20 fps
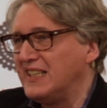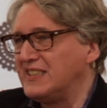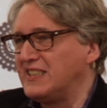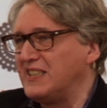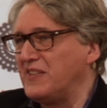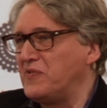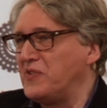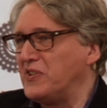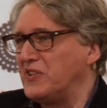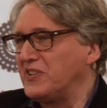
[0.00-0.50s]

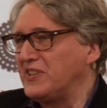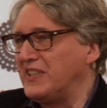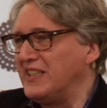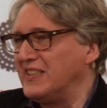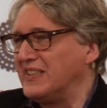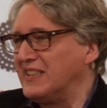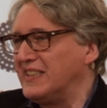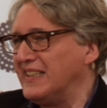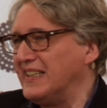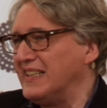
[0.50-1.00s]
they're
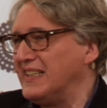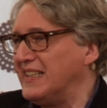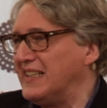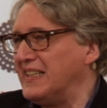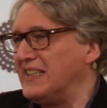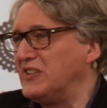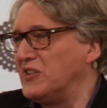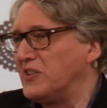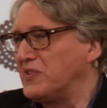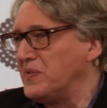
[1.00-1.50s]
working
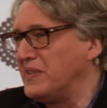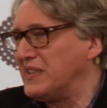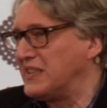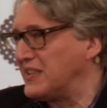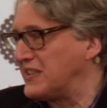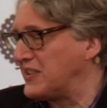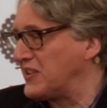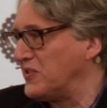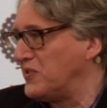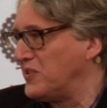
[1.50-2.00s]
not with the
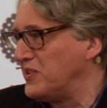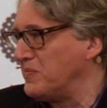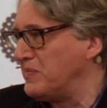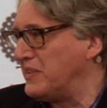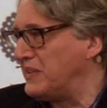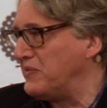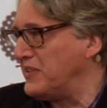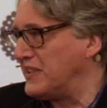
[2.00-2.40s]
soul but